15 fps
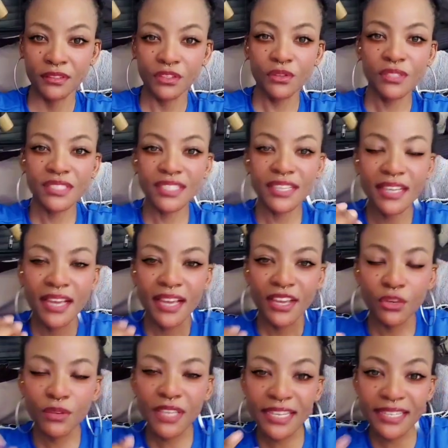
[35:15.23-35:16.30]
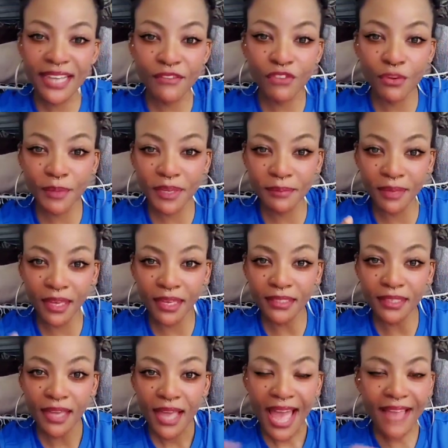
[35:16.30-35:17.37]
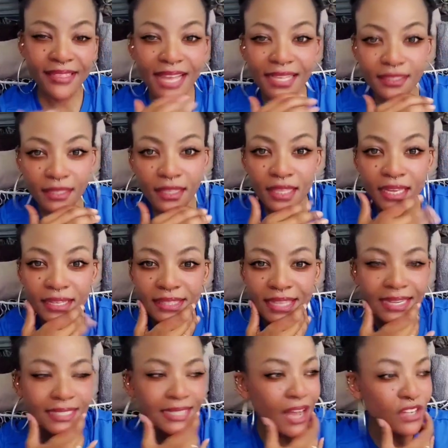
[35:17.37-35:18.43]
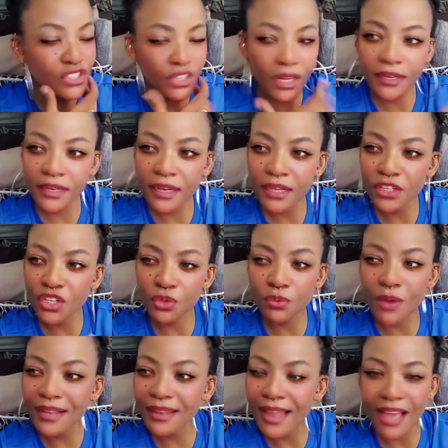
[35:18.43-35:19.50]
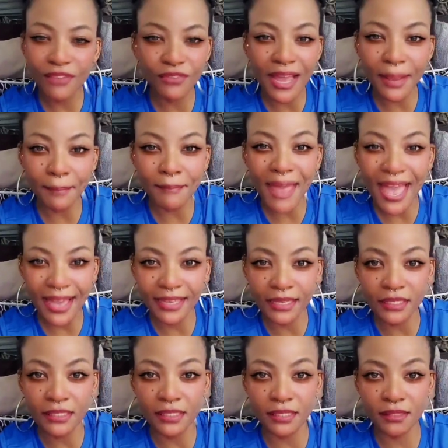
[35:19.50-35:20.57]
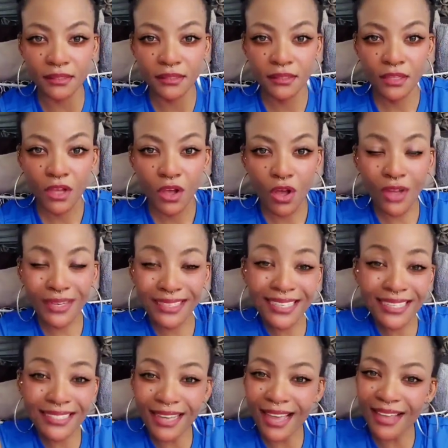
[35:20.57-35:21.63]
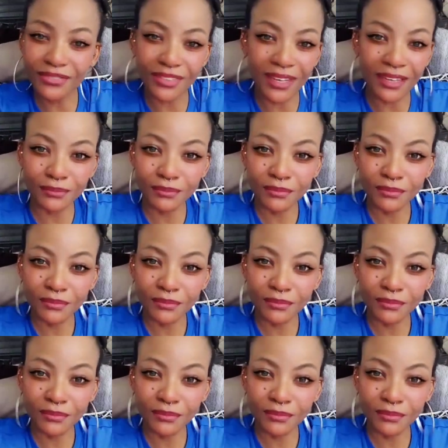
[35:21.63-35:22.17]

You see, you can never be me, and that's the thing that is out here eating you alive like maggots on a cadaver.